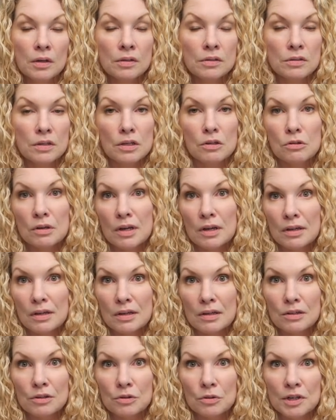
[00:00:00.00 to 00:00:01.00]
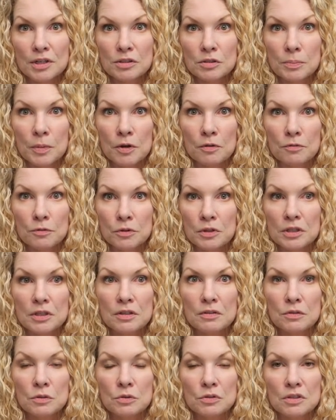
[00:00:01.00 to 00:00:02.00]
Say you can't get a great spot for
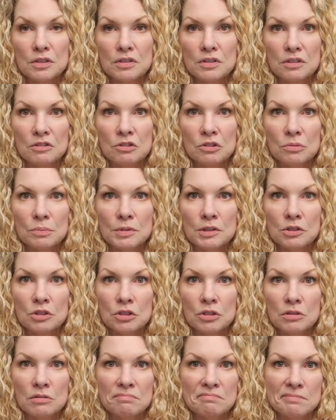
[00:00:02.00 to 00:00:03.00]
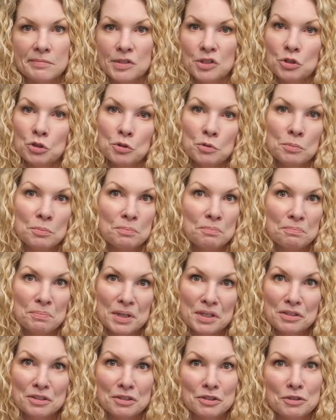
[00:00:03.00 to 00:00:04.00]
any of those things I just mentioned. Zoom
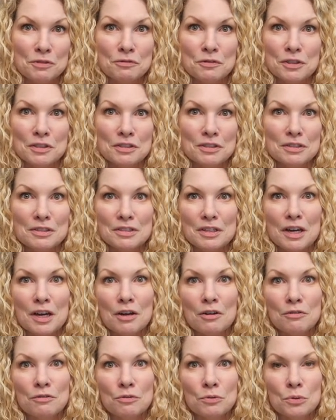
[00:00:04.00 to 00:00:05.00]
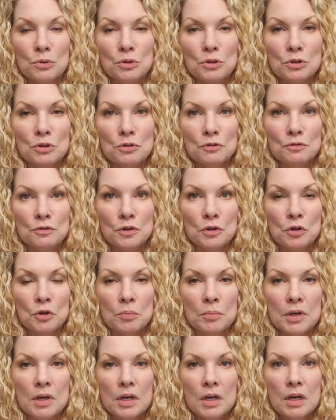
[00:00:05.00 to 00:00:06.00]
basically fixes that for your
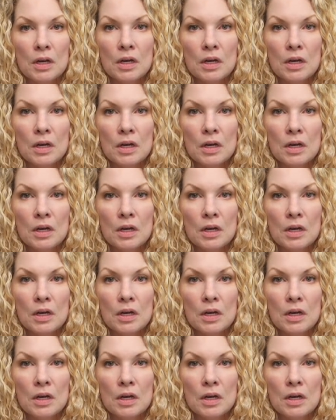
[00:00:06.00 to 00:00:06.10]
film.